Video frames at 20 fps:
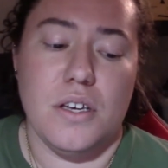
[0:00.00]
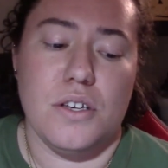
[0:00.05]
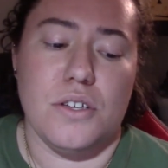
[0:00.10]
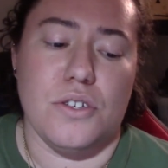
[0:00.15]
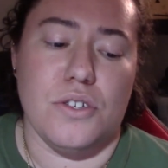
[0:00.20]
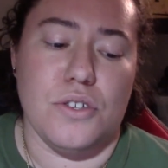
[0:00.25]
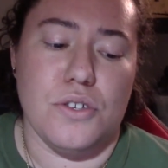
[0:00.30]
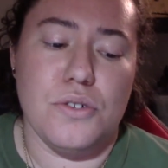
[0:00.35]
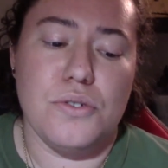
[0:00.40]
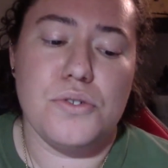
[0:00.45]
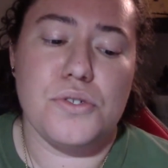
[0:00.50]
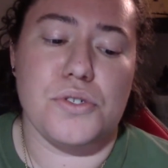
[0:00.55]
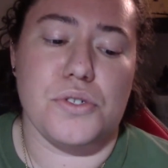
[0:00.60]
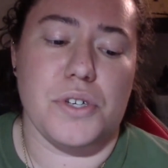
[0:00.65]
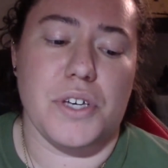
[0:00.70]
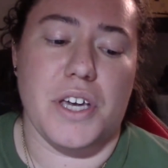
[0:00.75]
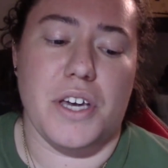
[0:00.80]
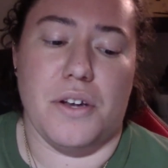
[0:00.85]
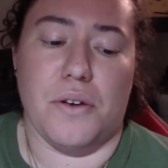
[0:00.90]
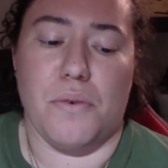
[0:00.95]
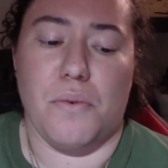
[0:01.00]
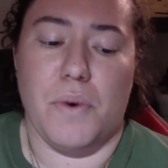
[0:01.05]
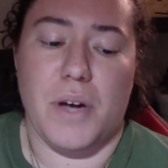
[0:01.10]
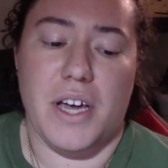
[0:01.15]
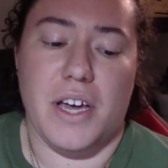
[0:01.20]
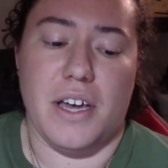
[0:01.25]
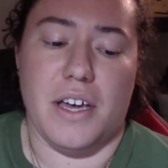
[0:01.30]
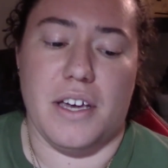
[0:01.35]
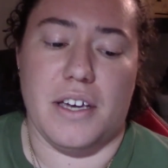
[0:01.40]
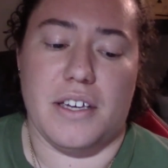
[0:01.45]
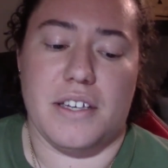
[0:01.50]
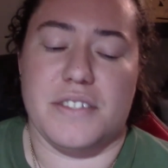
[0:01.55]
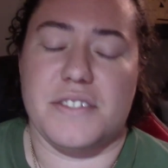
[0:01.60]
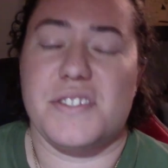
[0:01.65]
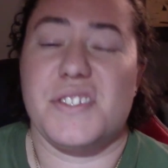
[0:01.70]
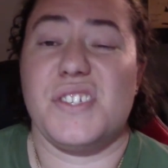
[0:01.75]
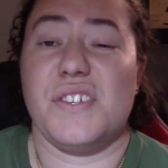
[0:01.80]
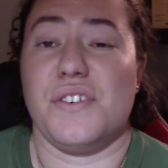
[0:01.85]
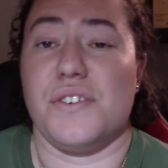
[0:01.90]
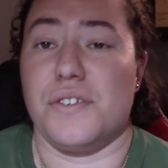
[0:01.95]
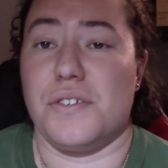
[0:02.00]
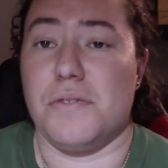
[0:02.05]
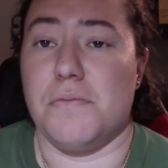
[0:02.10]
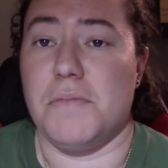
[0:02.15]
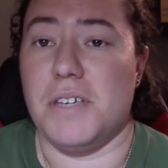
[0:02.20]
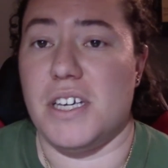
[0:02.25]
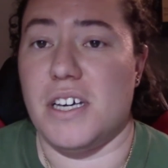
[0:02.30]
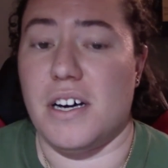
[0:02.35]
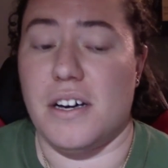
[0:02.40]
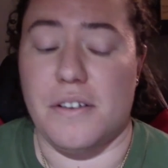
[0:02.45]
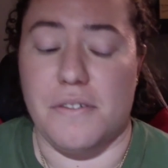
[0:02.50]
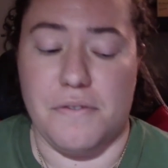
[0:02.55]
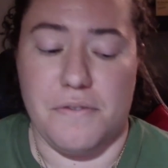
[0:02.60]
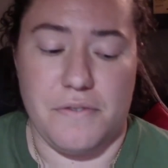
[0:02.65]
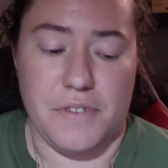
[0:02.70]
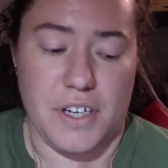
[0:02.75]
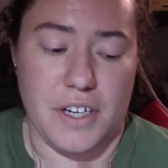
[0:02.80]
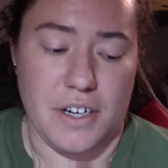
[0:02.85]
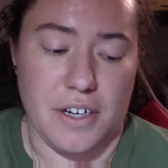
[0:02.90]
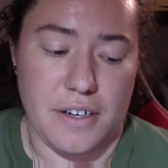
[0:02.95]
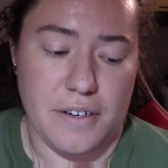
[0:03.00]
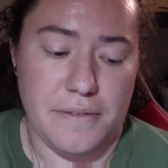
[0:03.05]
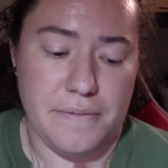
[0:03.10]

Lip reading: usually in a way considered to be unfair.